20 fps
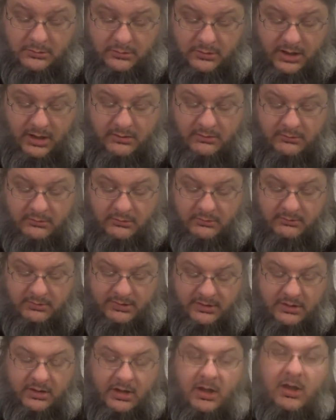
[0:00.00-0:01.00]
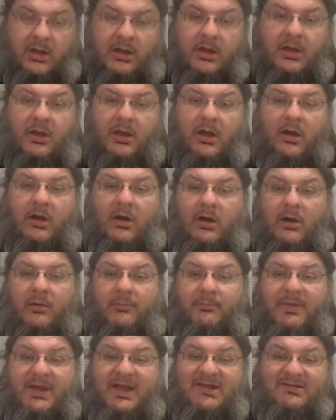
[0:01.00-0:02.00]
Yeah, they're all right. Are
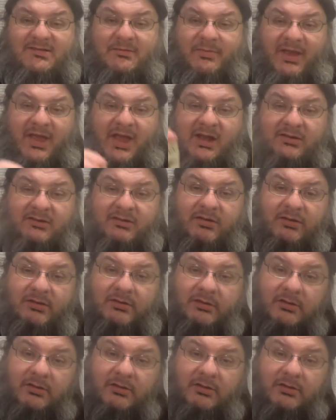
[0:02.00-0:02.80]
pizza backed.